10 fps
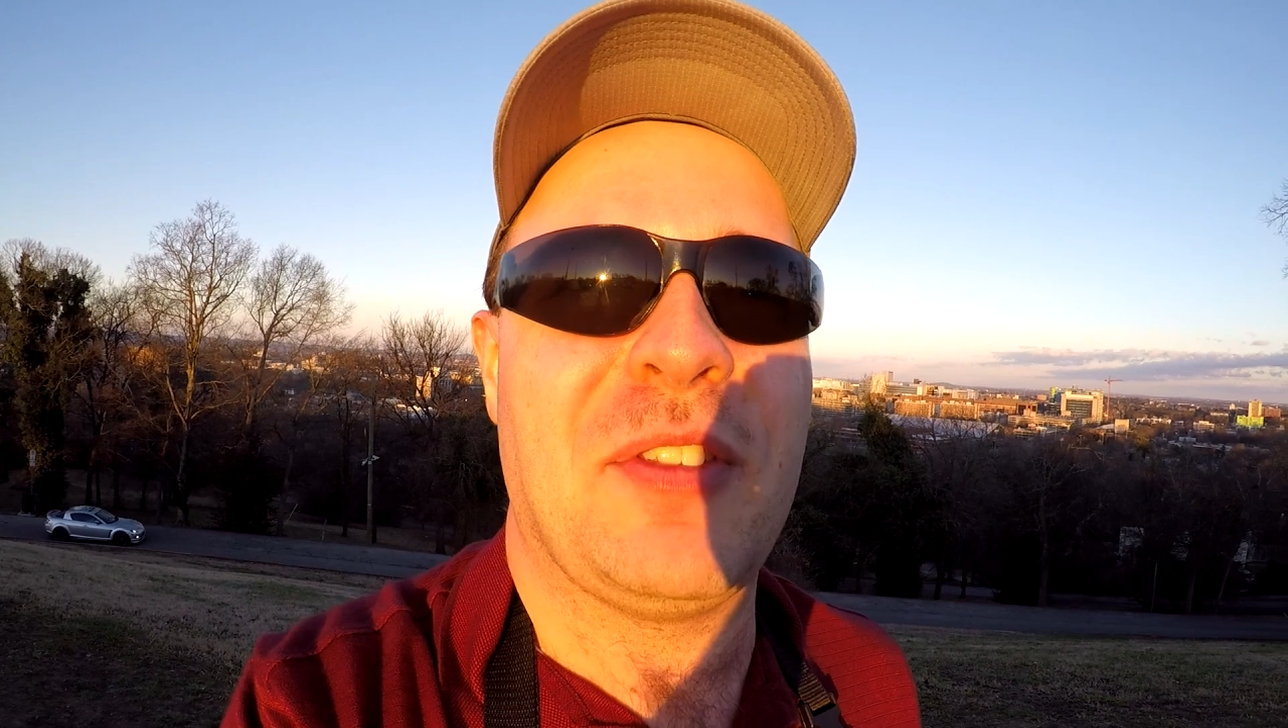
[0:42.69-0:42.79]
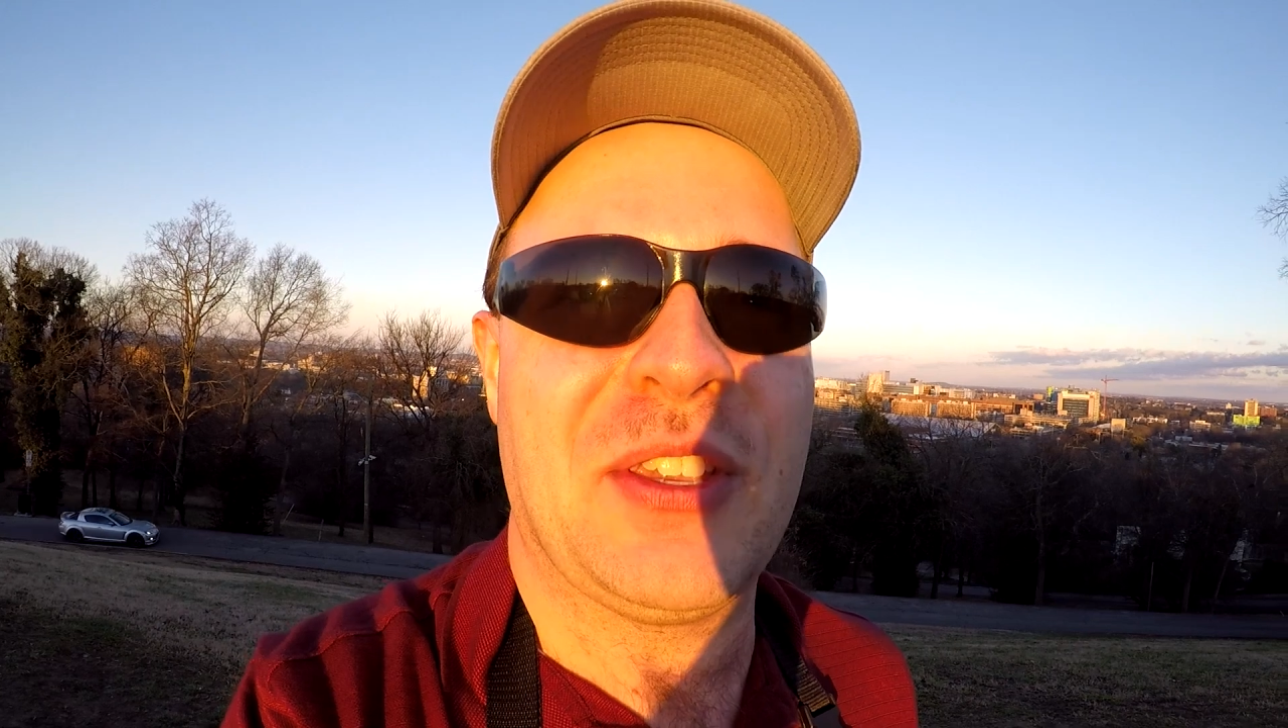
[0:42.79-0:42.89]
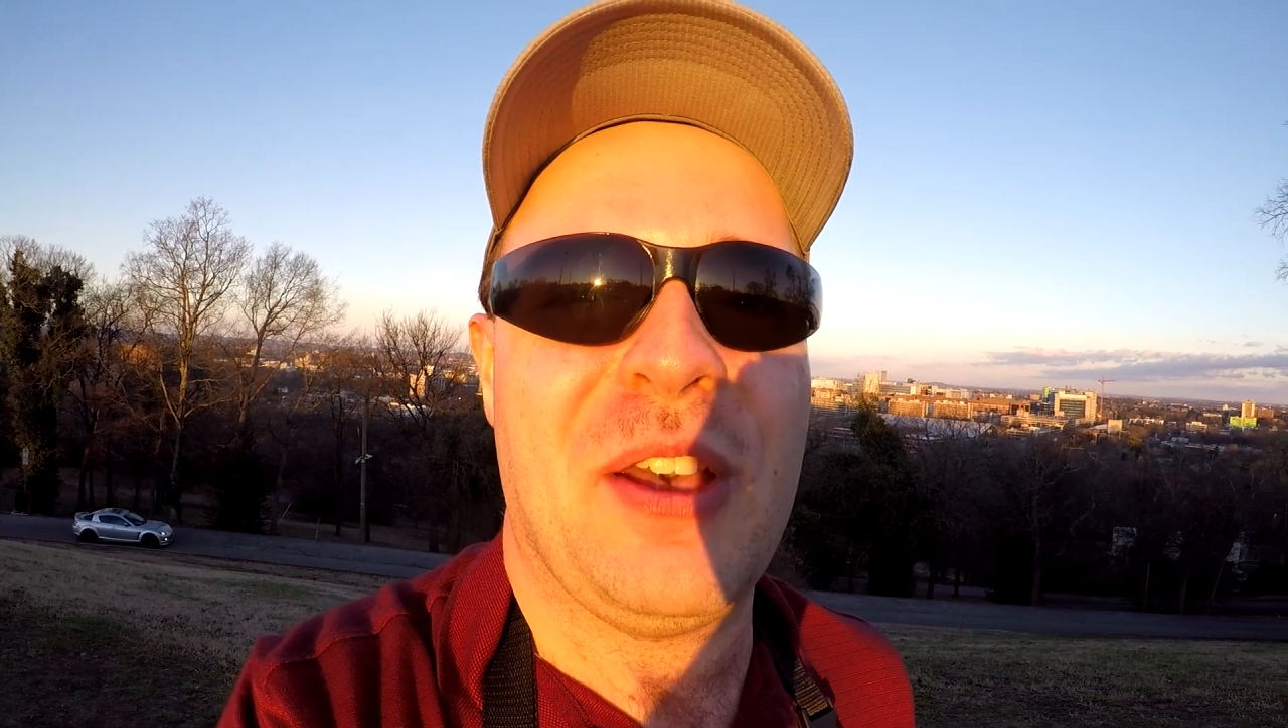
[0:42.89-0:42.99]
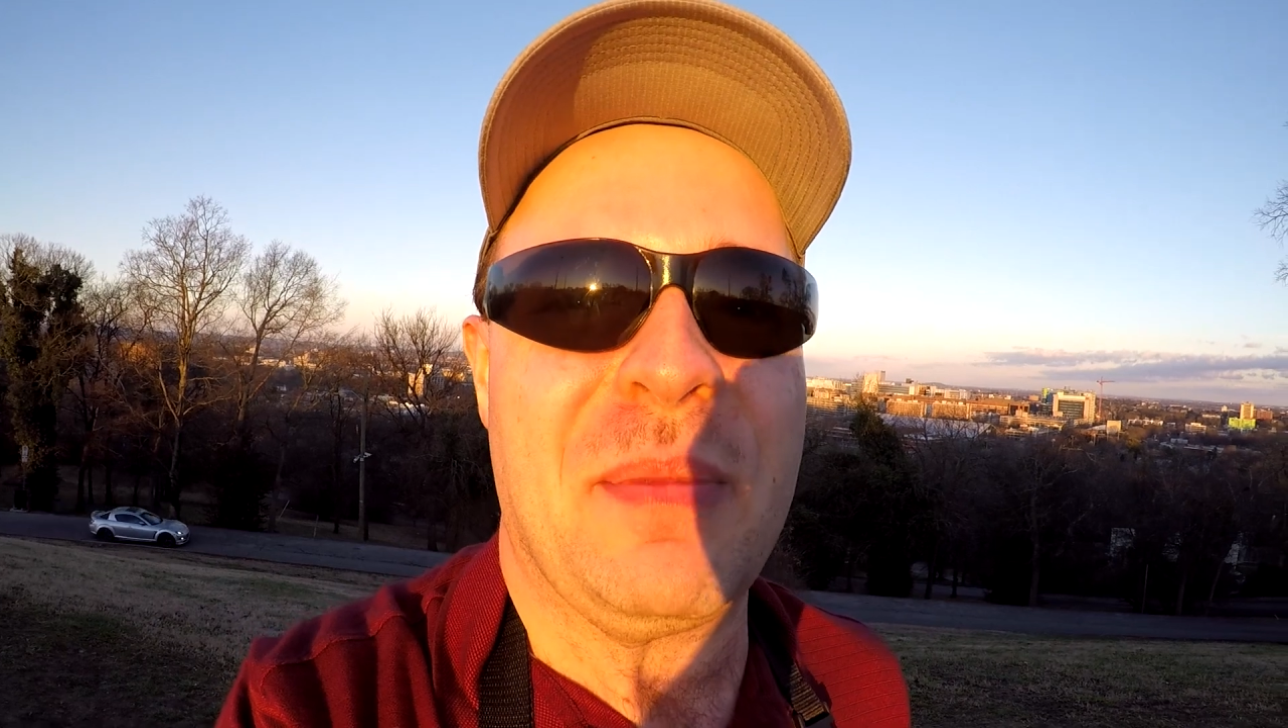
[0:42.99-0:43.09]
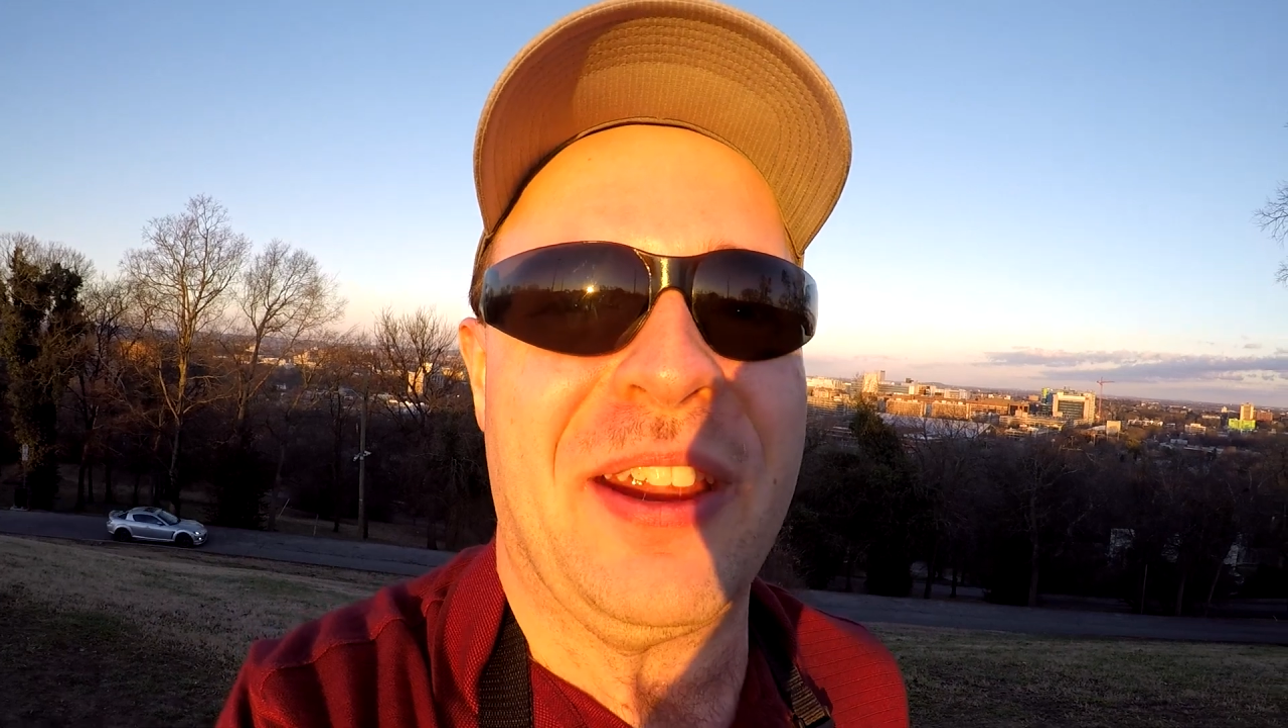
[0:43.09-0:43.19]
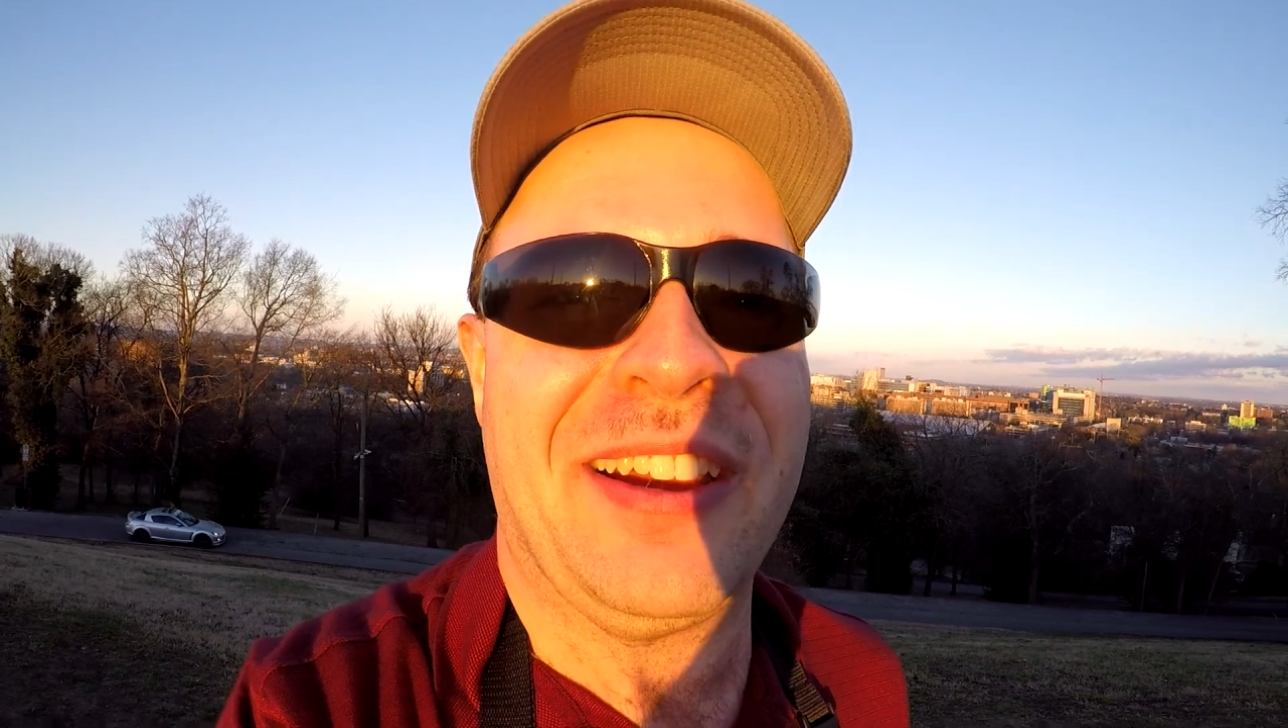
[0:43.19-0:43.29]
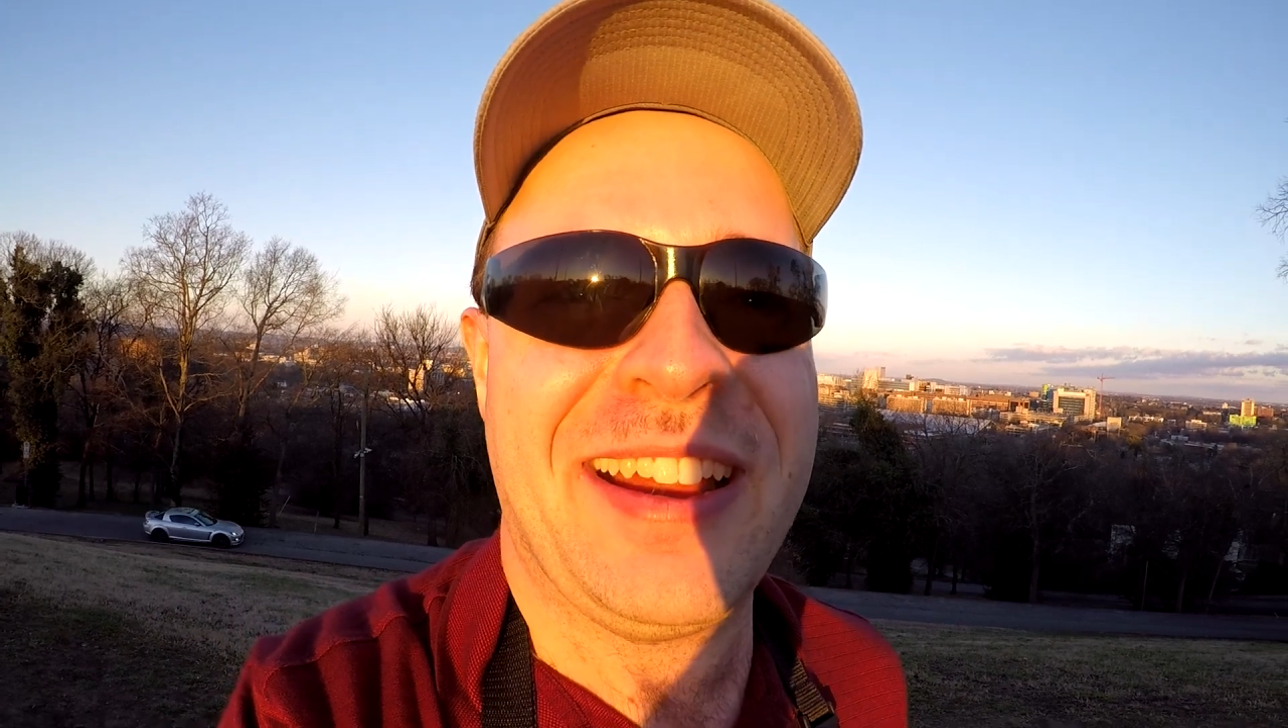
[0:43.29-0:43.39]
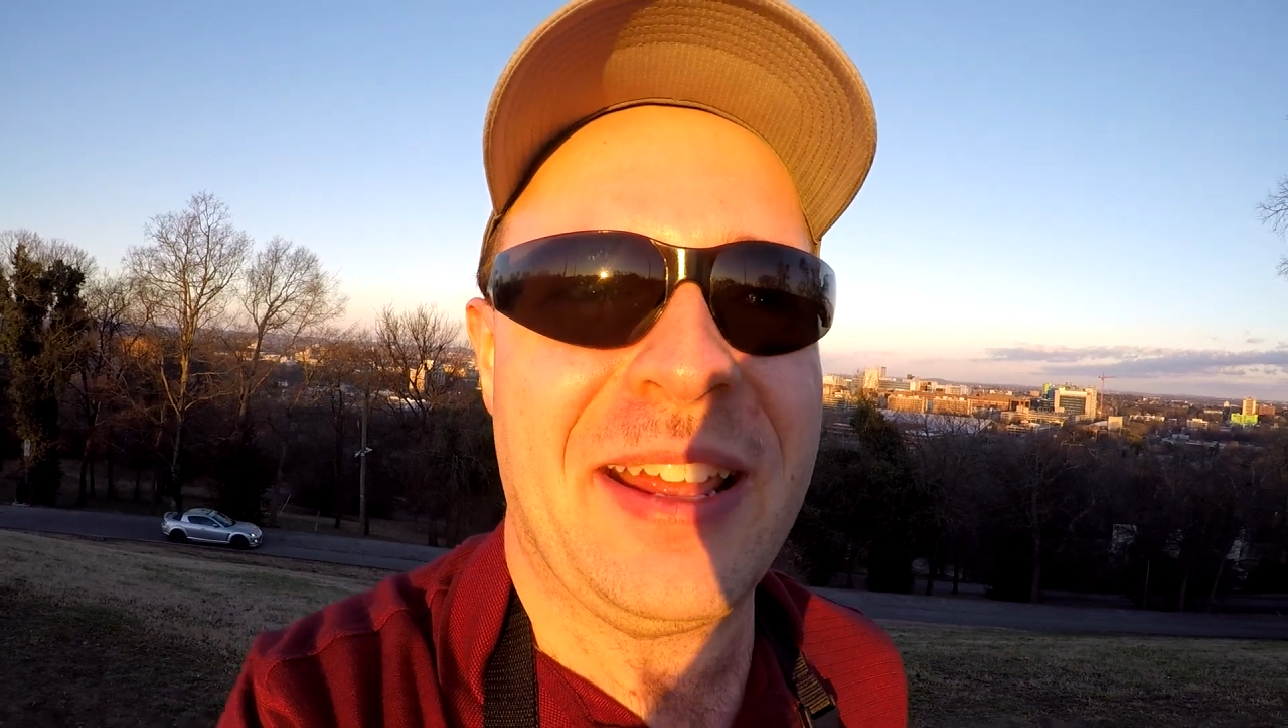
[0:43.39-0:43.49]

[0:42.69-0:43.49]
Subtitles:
to come here.